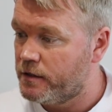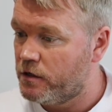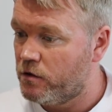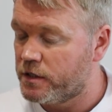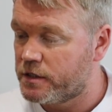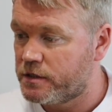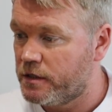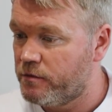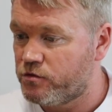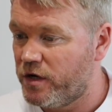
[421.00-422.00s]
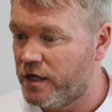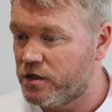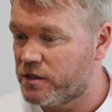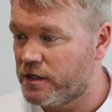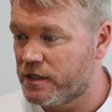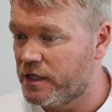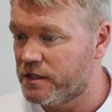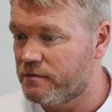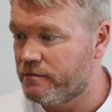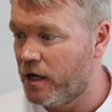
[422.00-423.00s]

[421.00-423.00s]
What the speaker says: You know, it was really just a decision